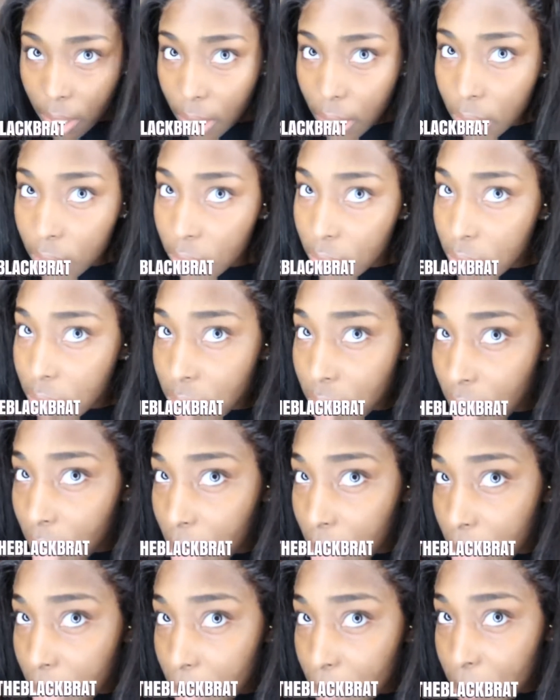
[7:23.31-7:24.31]
it looks
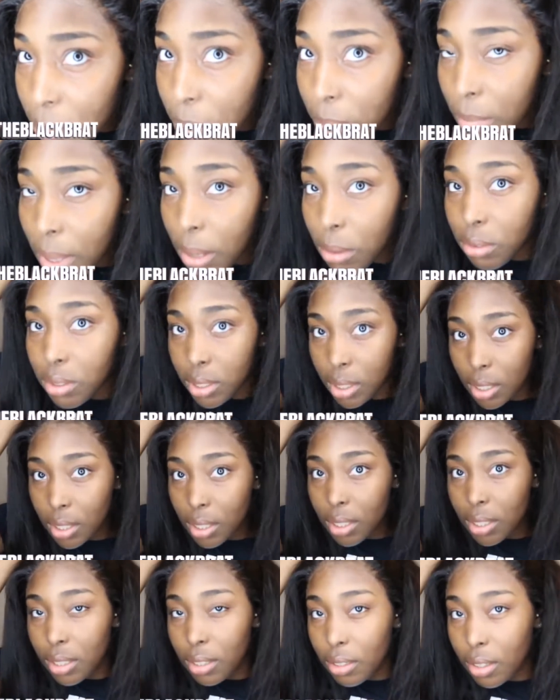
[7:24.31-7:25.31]

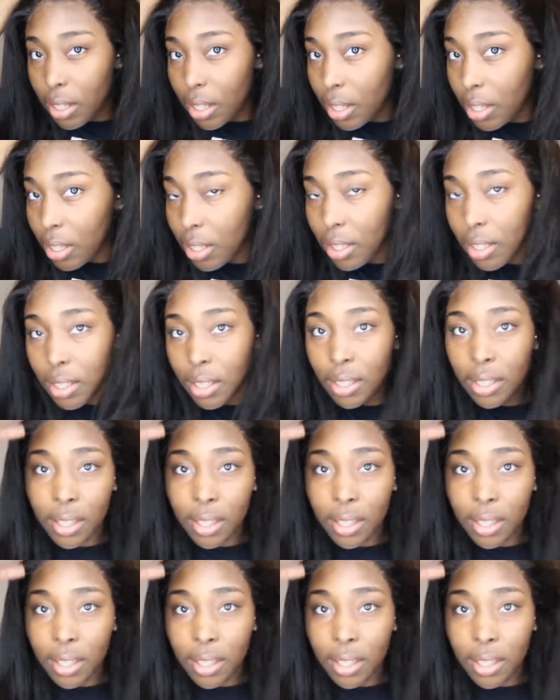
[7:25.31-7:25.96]
melted, okay?